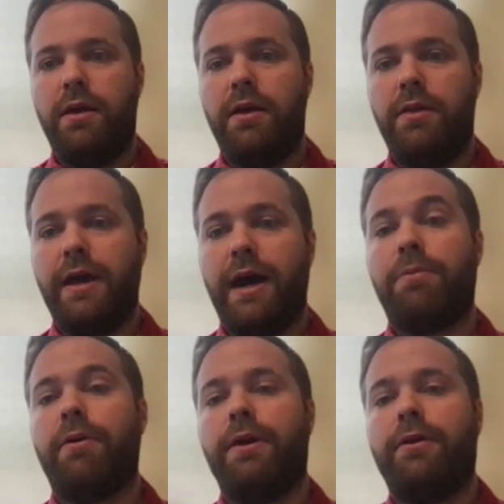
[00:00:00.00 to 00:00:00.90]
The
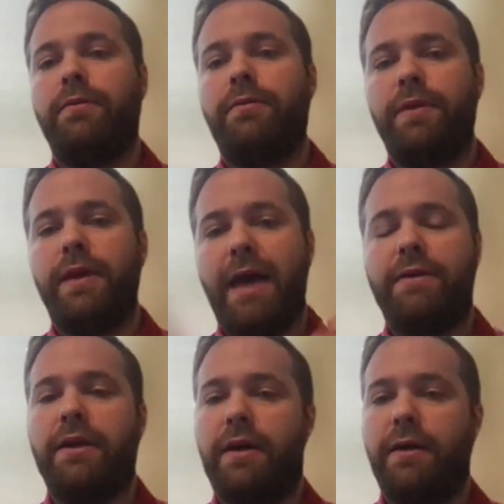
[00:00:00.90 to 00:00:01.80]
operator
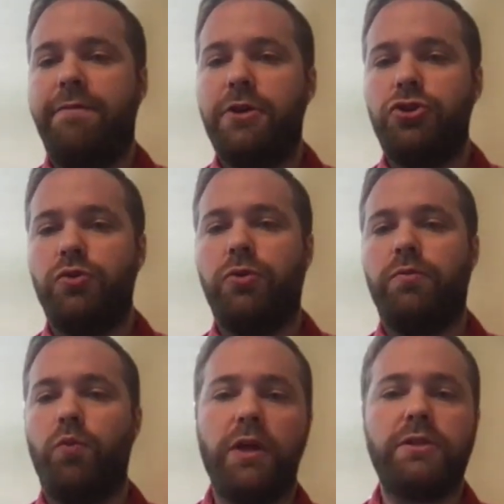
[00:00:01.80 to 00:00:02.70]
having a
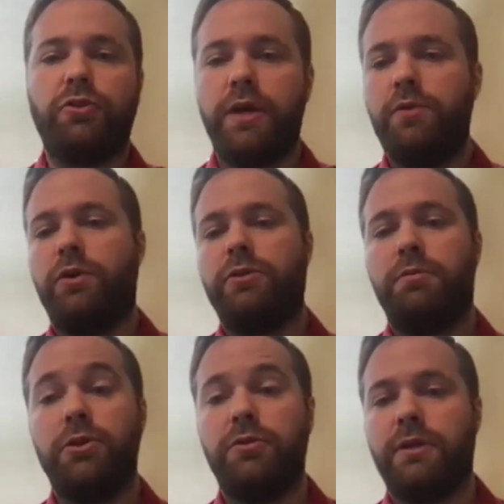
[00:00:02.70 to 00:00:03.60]
visual, one's green, one's
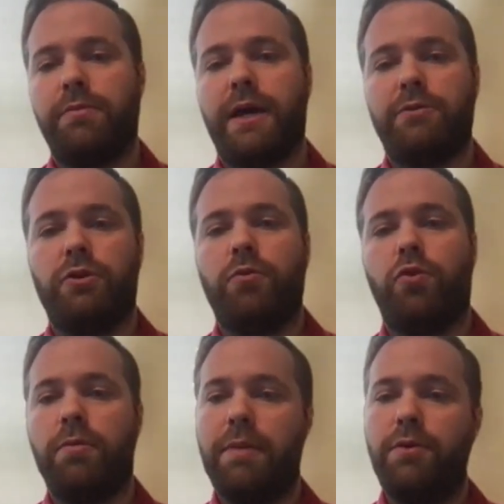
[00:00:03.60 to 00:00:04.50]
blue sometimes,
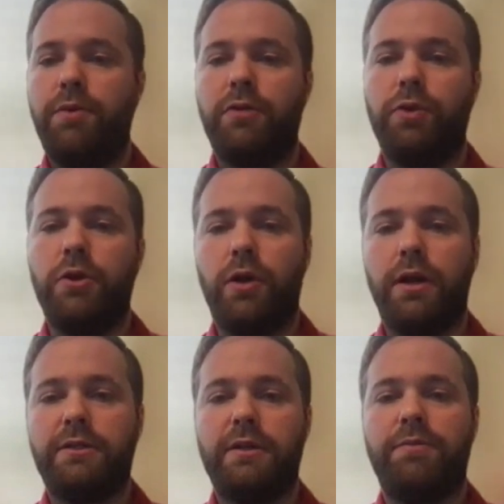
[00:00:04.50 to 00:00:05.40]
or maybe we can
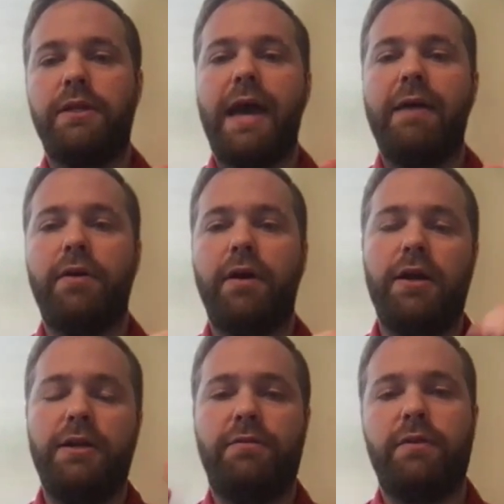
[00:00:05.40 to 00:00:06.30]
reorganize something to have
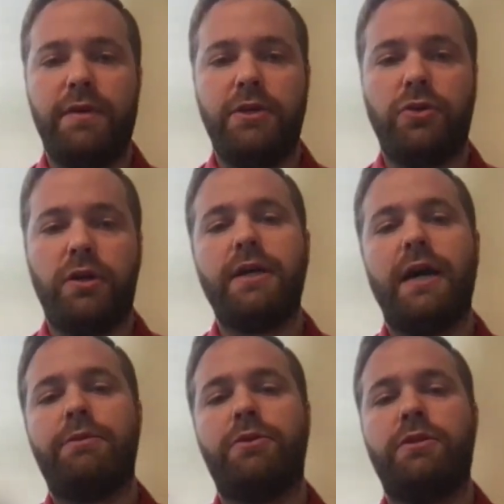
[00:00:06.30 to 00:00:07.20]
a different feature on
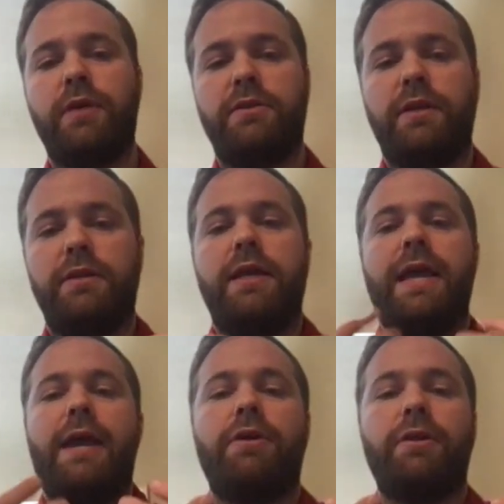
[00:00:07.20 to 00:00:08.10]
top. So it's
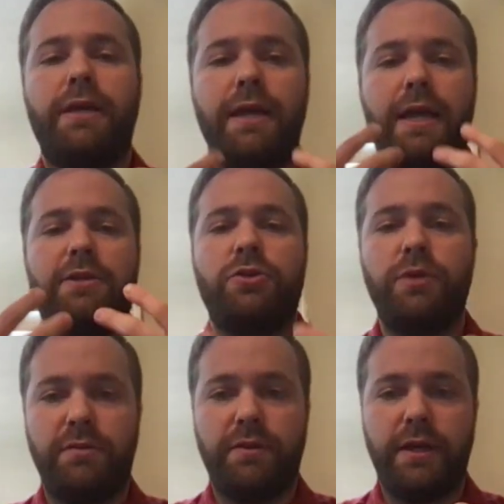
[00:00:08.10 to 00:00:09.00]
inherently,
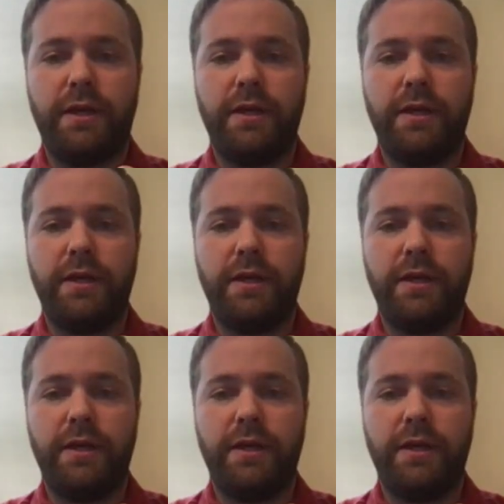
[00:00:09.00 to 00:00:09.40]
intuitively